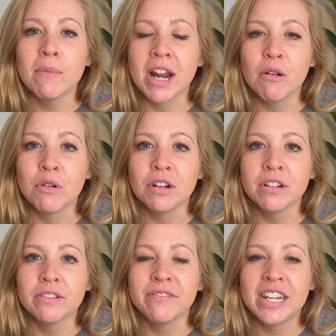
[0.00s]
I were
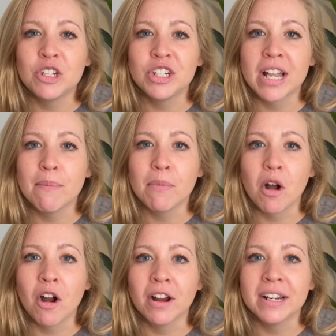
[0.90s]
finishing up
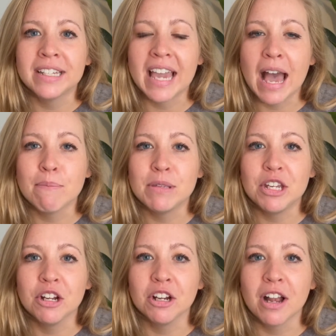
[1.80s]
our gap
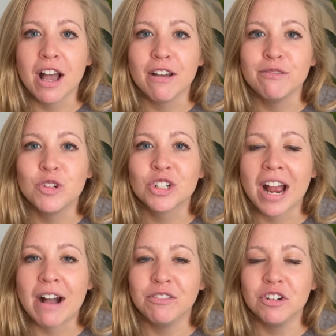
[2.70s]
year of
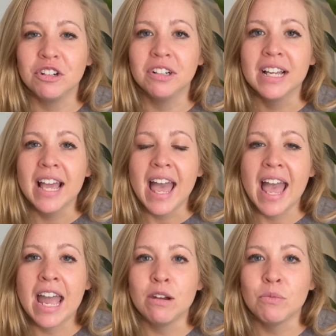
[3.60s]
travel,
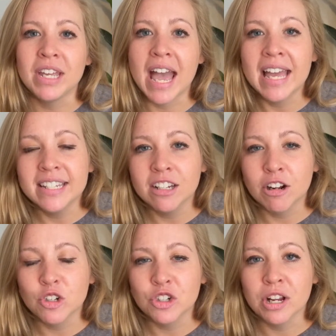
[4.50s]
and we ended our
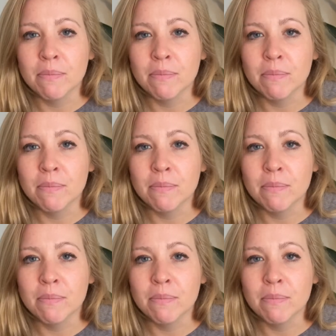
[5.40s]
trip